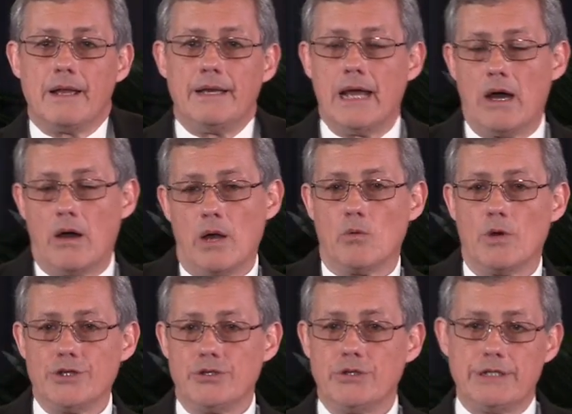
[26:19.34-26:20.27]
Now I
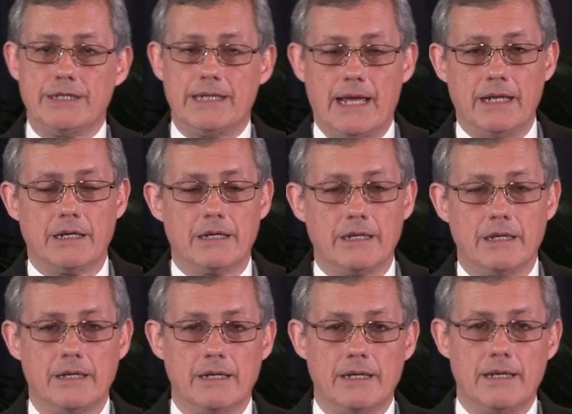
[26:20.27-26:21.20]
want you to take
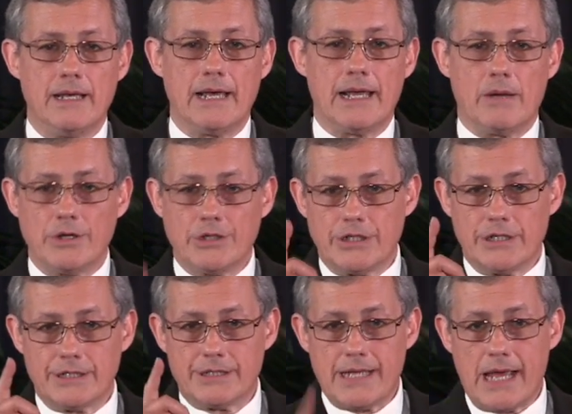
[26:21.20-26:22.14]
and I want you
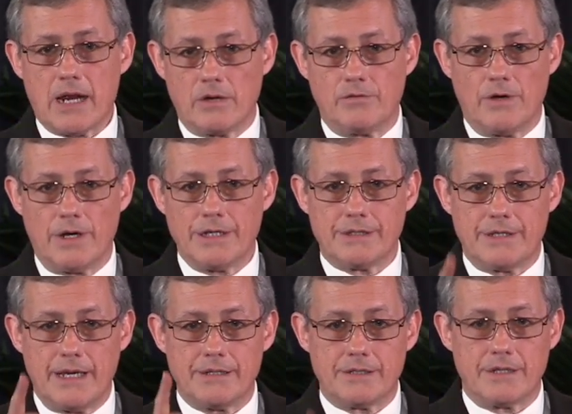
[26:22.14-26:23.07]
to sacrifice
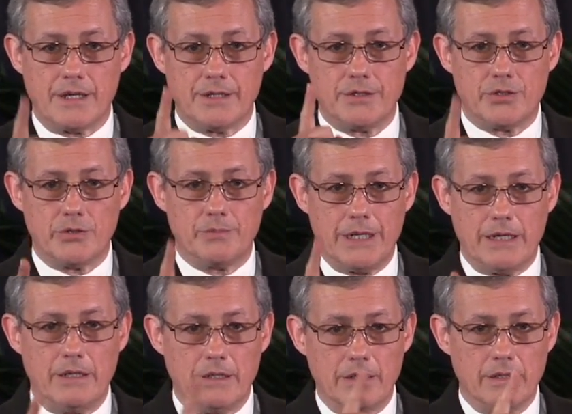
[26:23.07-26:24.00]
that son to me.